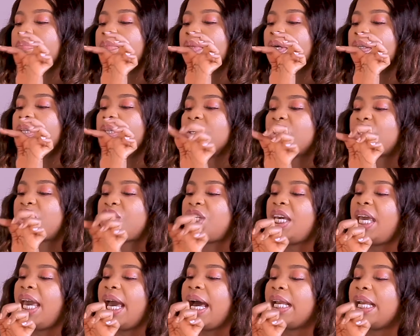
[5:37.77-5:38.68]
the, the stick
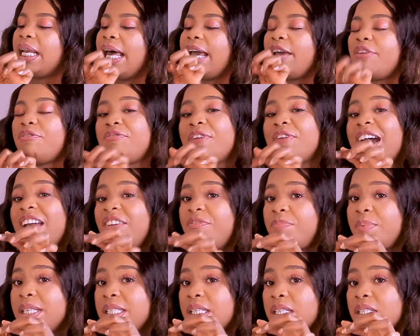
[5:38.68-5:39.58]
had like five
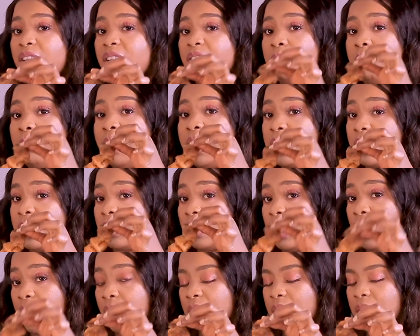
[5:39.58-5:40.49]
pieces of meat on
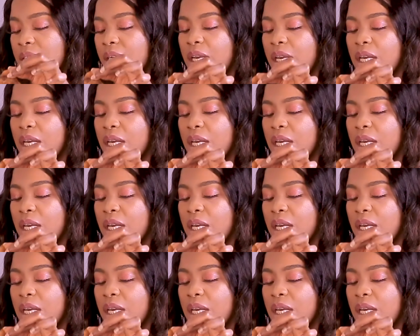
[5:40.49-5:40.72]
it.